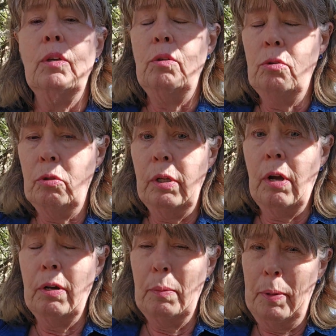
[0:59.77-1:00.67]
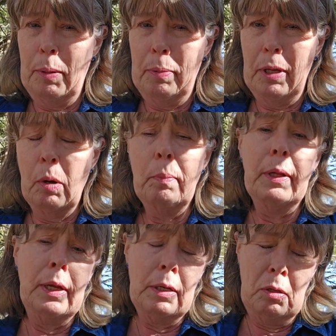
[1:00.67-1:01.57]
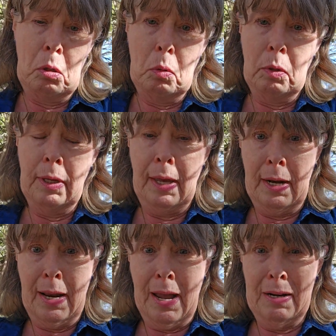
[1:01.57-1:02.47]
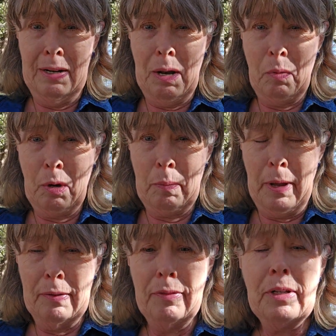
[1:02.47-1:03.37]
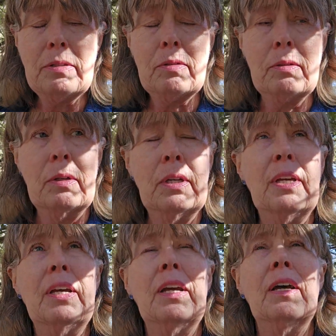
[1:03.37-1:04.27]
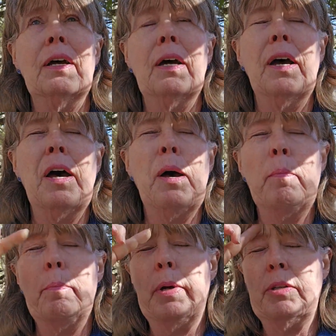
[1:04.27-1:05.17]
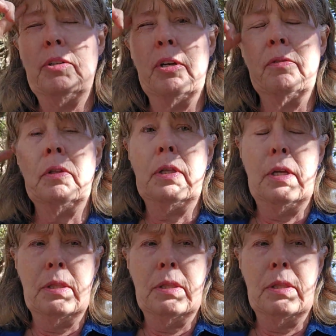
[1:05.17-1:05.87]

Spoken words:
usually on a PPO plan, you can get out-of-network benefits, but generally